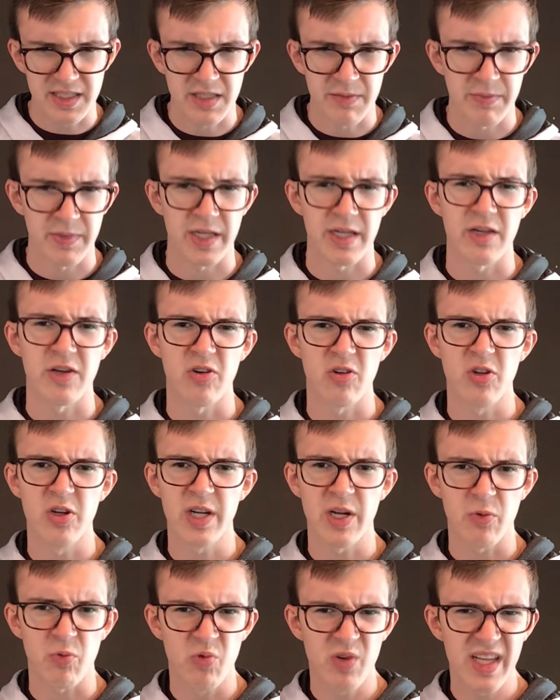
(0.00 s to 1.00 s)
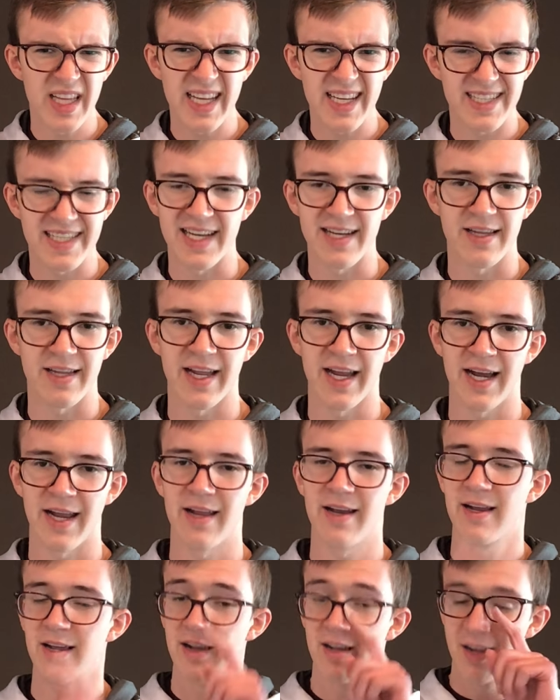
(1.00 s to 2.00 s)
something. You're looking really intently at
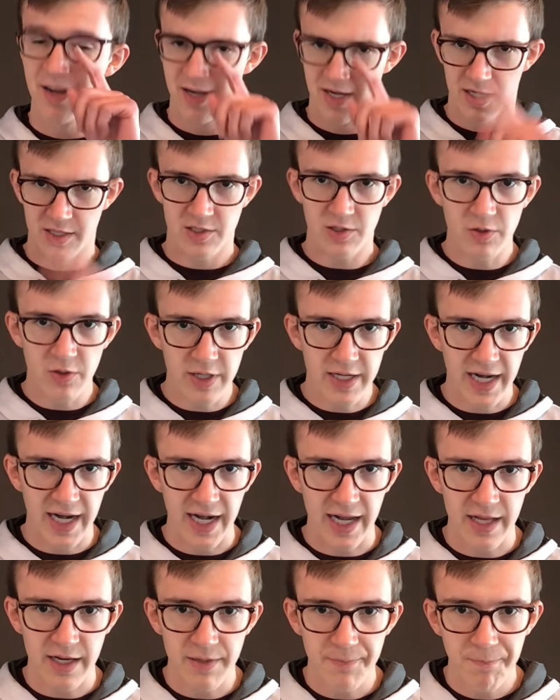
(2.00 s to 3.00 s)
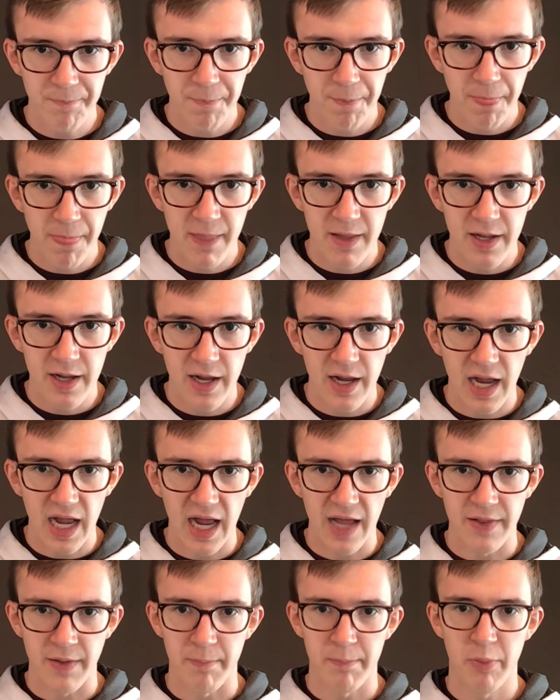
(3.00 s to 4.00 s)
it. So look at it,
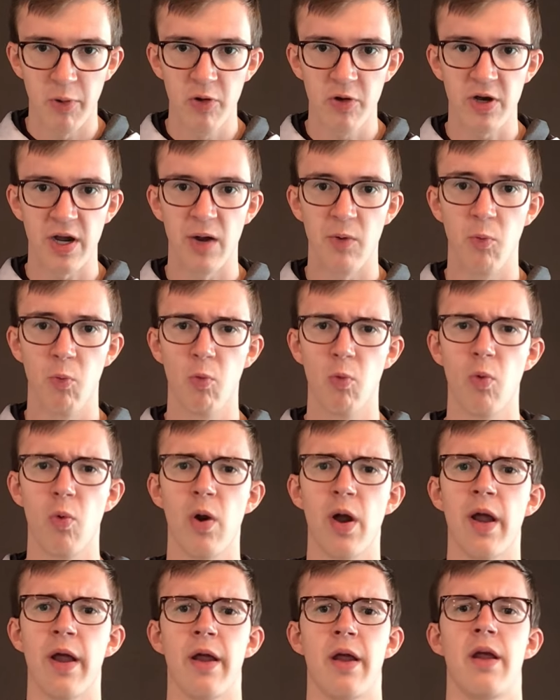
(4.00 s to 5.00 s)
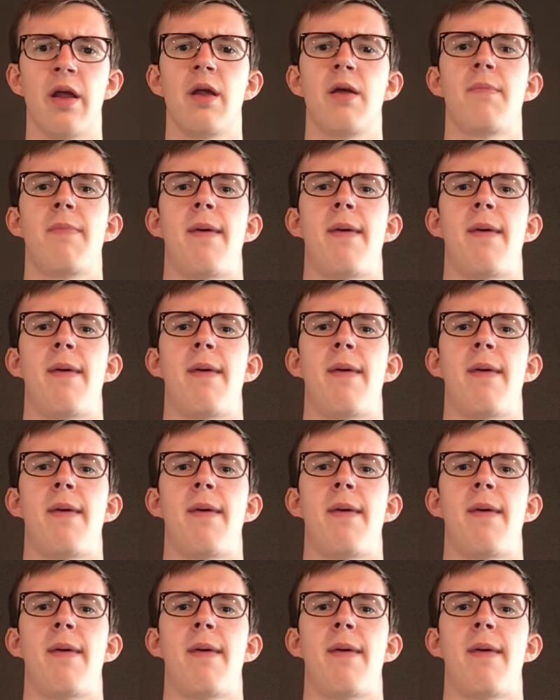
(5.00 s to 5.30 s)
and then pull your head way